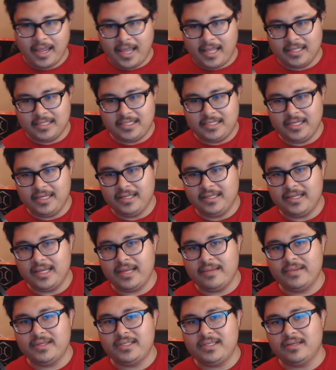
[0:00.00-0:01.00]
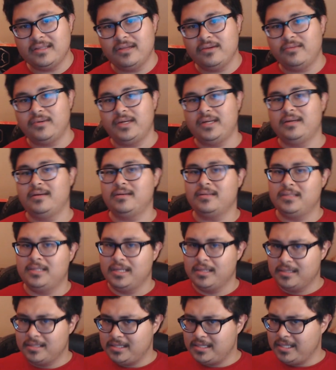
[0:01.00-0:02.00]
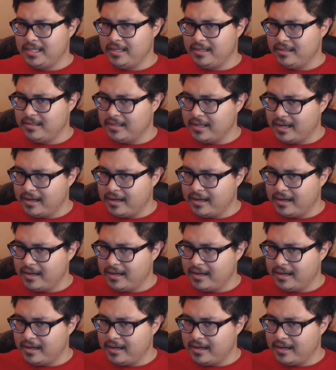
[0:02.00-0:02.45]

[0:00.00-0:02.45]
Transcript: And seeing damage on the walls, seeing